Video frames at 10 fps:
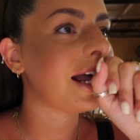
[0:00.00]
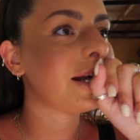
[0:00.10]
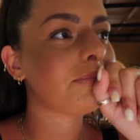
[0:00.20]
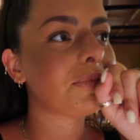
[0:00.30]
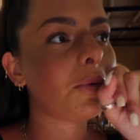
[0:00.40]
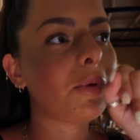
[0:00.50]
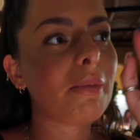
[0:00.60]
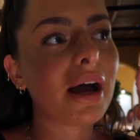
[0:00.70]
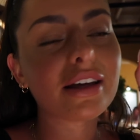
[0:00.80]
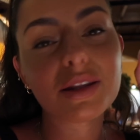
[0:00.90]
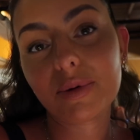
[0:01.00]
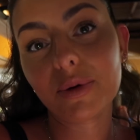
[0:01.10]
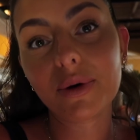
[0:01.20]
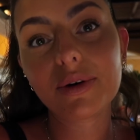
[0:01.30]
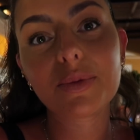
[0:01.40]
um, we're back at the
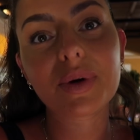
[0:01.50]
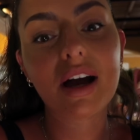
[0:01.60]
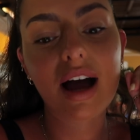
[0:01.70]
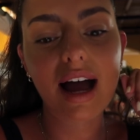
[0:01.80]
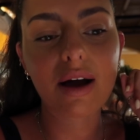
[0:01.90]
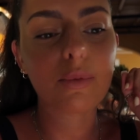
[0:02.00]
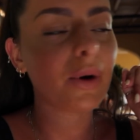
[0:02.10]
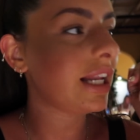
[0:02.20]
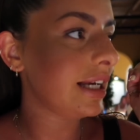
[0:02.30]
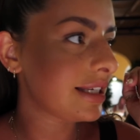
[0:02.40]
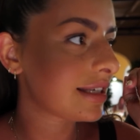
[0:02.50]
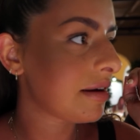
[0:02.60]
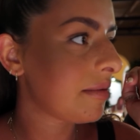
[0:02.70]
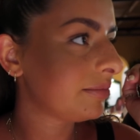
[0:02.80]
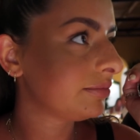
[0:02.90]
port. We are at Wellies.
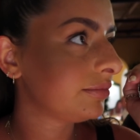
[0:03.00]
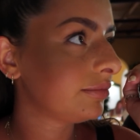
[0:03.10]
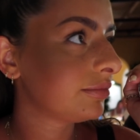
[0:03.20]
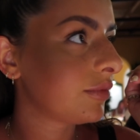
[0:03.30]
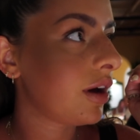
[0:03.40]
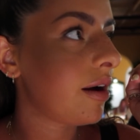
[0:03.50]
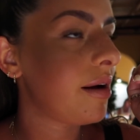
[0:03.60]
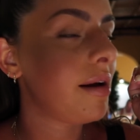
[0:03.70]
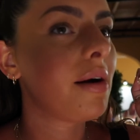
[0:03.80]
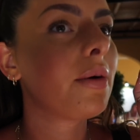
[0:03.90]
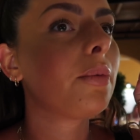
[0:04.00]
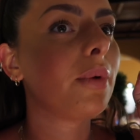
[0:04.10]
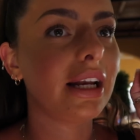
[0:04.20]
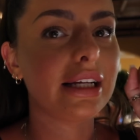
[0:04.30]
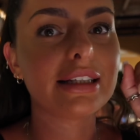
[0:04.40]

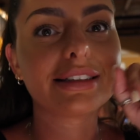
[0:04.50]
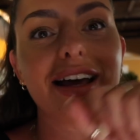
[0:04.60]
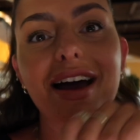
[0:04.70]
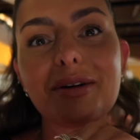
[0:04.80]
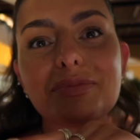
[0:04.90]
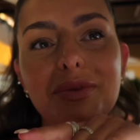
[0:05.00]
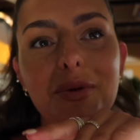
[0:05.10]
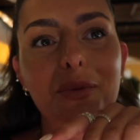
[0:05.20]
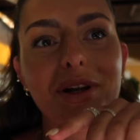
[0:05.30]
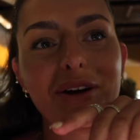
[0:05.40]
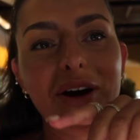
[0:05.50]
Wellies. We're